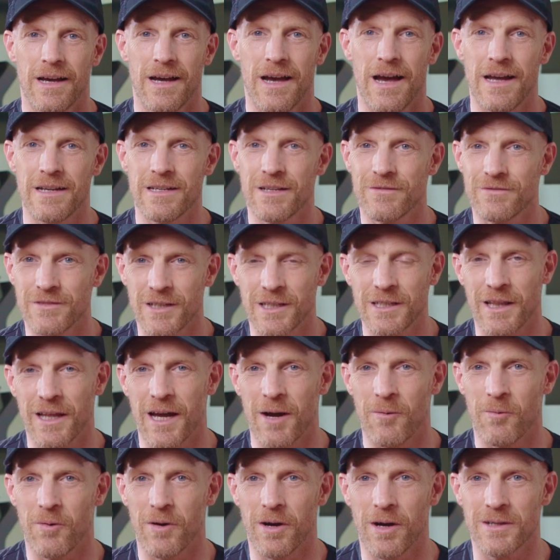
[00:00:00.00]
And if none of
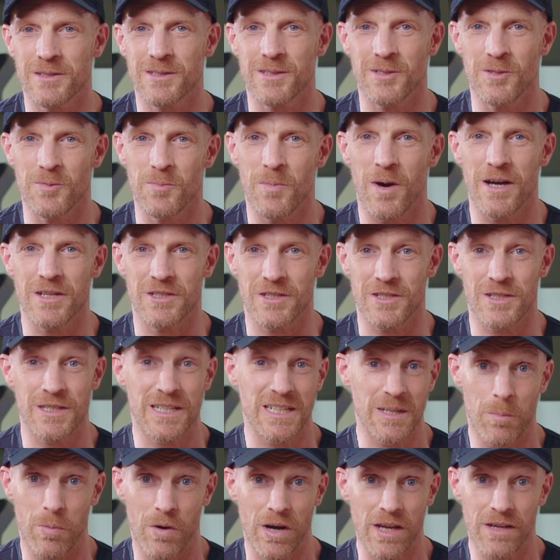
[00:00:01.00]
that works, you might just
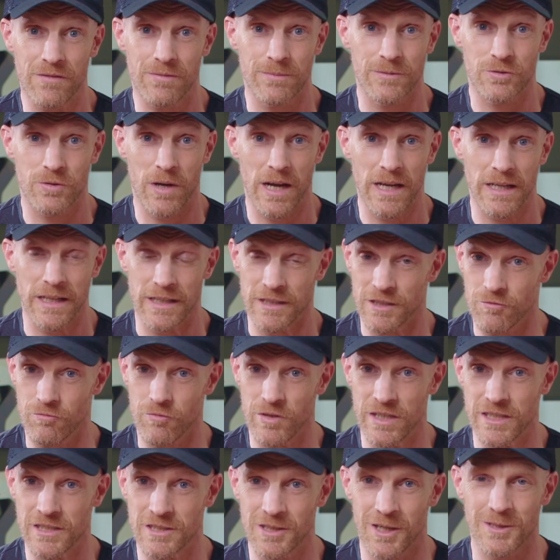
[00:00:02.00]
need a break from training to
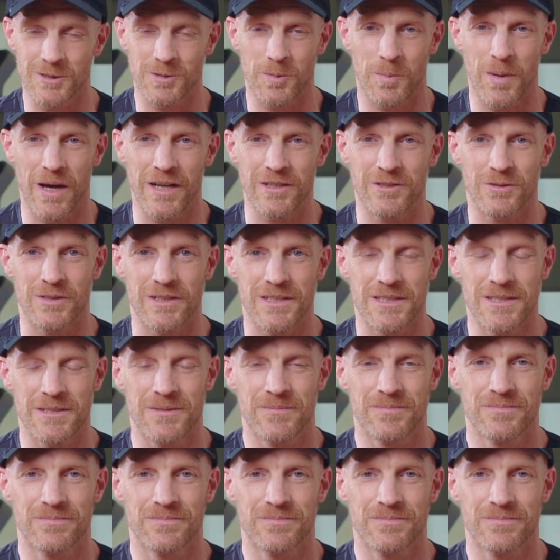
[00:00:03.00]
recharge your batteries.